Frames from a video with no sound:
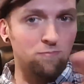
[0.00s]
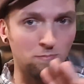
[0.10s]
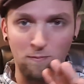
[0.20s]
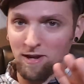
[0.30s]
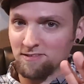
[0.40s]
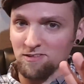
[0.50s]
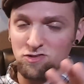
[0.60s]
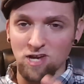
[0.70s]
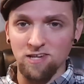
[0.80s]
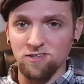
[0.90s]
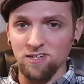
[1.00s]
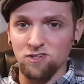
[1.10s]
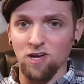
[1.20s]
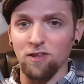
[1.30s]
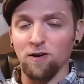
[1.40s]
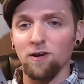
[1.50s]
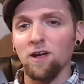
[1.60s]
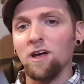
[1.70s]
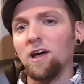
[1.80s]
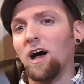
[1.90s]
They're basically chasing each other.
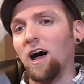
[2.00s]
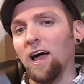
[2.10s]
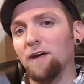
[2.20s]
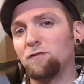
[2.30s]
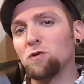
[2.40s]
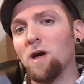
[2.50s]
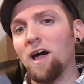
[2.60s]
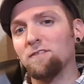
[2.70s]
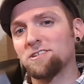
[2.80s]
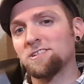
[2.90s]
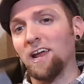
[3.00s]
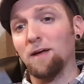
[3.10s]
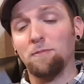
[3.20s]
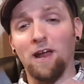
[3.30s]
If you have a setup,